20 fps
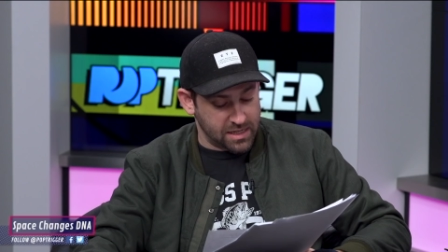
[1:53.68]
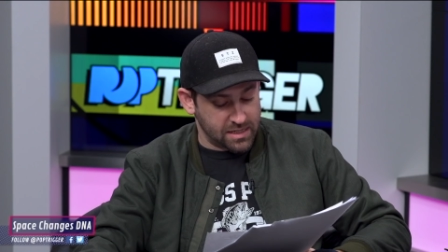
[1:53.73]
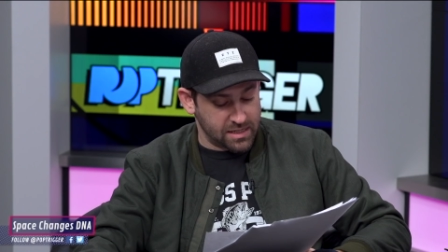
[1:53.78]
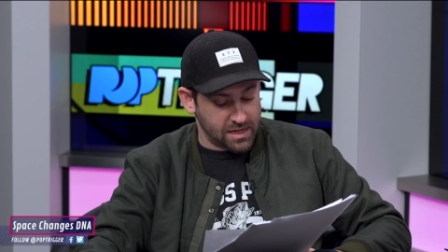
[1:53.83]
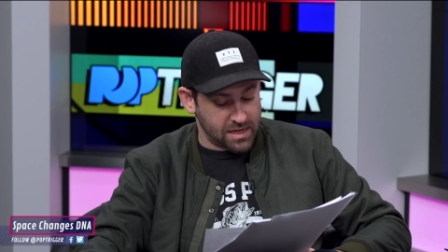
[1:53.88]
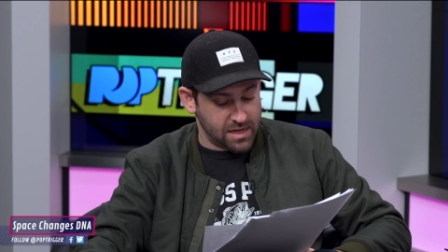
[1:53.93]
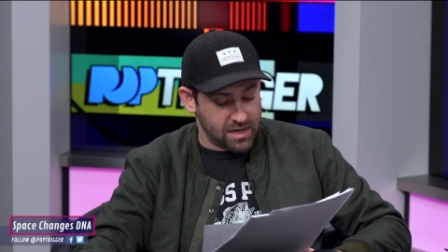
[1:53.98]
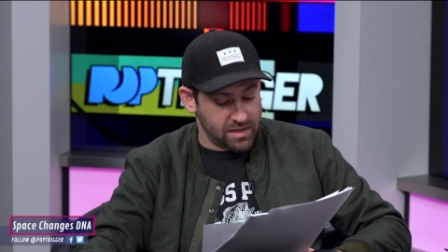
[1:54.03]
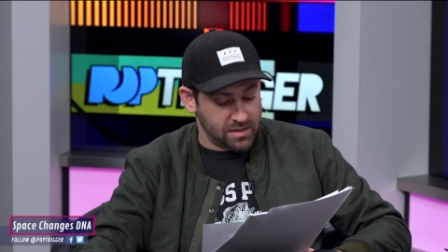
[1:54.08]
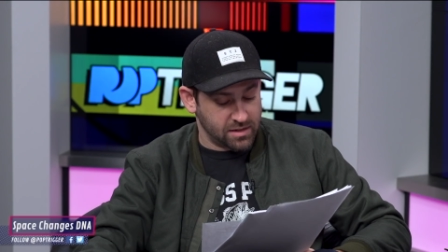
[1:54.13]

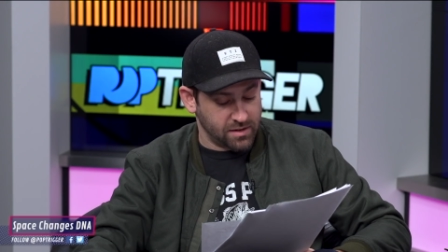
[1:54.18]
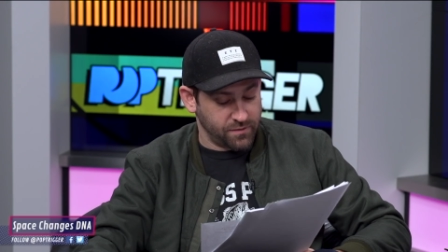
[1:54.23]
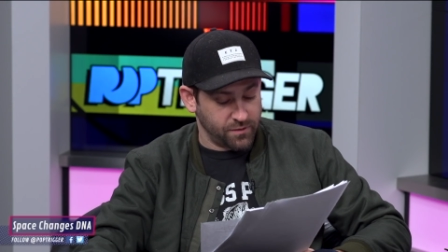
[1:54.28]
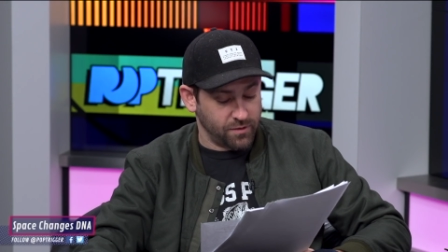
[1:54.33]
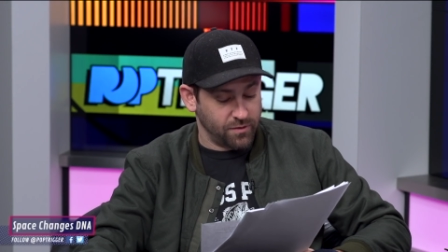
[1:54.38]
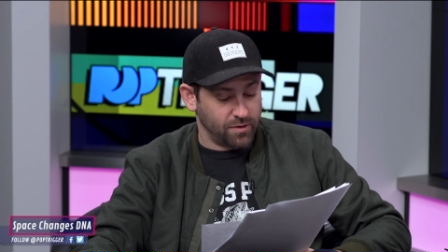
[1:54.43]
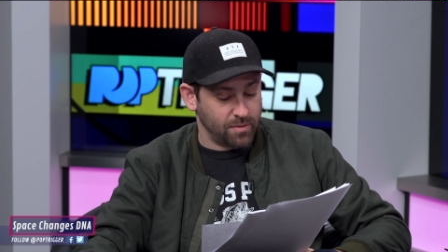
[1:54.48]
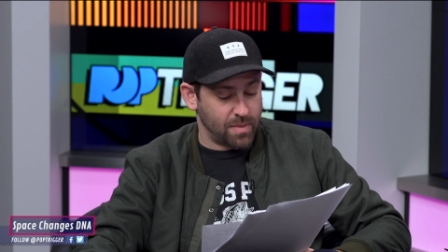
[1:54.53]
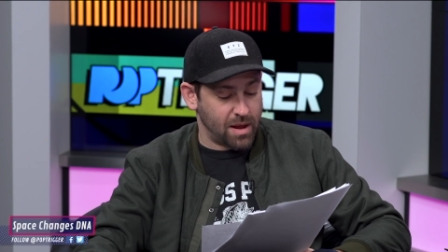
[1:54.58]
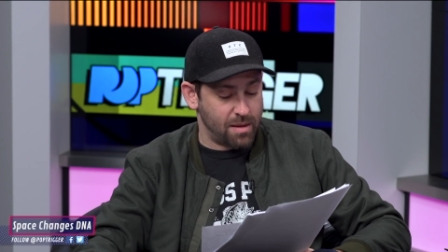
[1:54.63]
said he
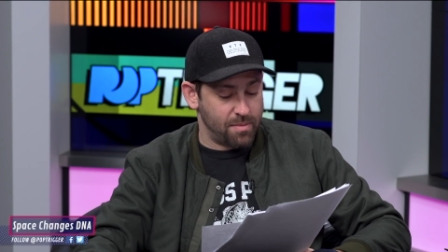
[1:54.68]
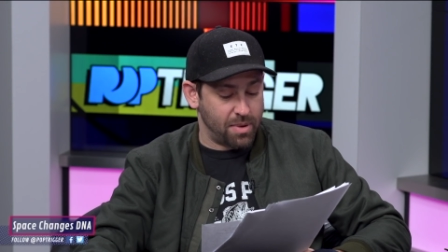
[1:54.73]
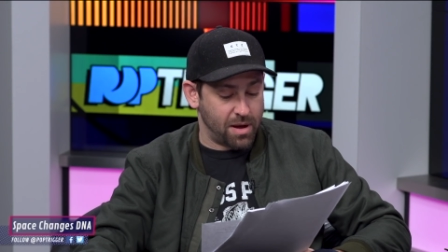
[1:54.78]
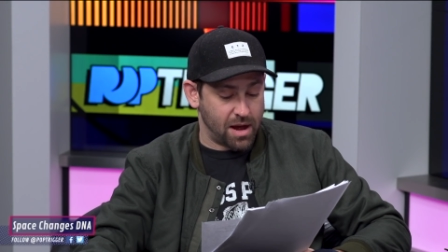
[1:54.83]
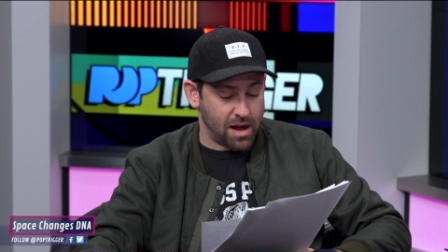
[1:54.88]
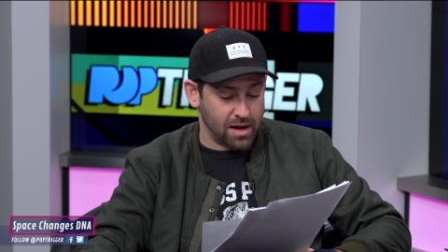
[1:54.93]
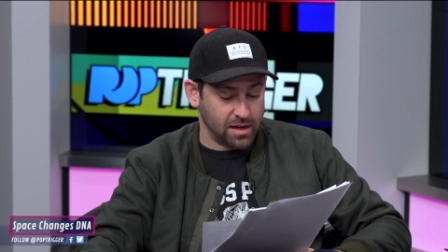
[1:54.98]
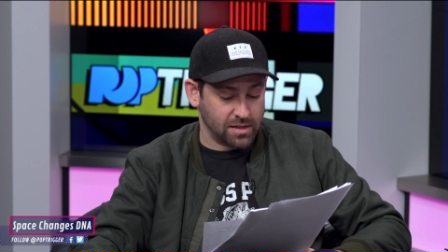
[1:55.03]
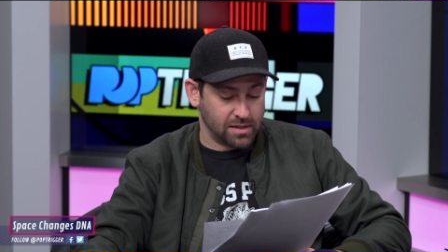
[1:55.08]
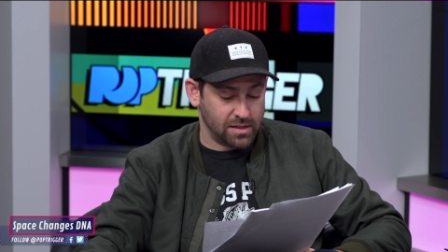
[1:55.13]
suffered from
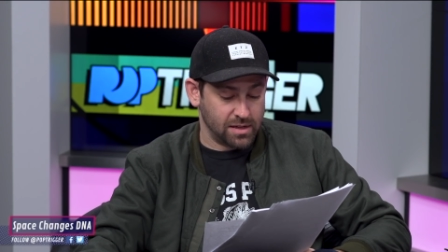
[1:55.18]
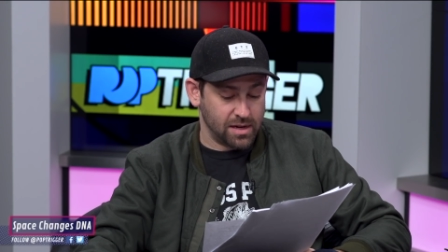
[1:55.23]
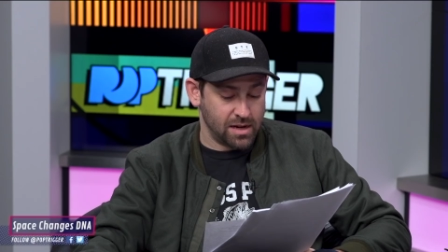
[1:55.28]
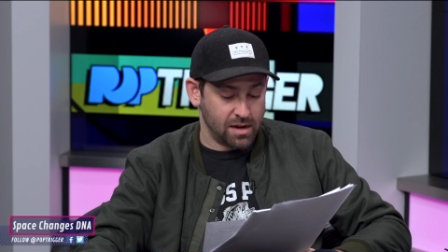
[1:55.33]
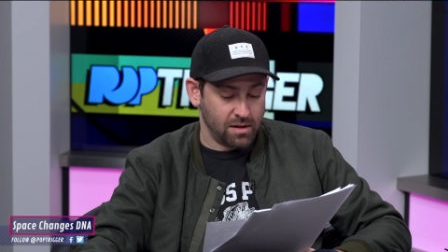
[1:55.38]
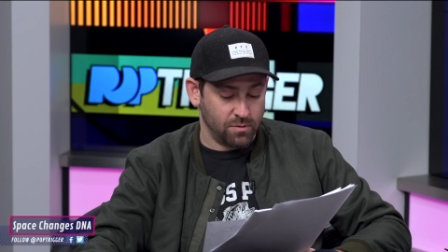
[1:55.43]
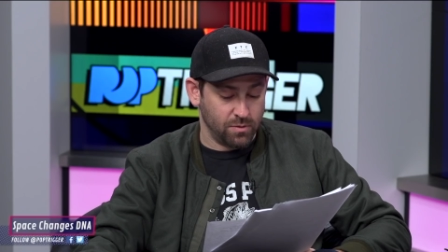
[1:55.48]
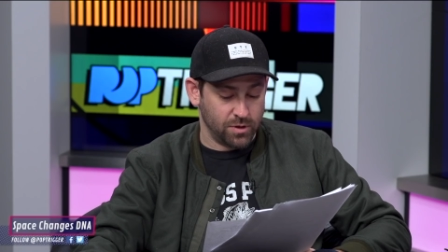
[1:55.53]
hypoxia,